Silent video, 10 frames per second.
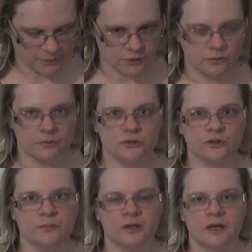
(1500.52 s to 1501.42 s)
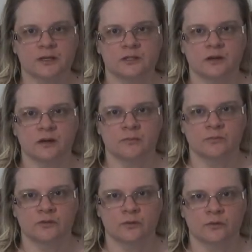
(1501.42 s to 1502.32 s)
be sure to join me next time
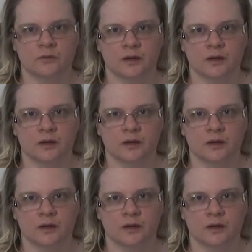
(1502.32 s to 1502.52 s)
for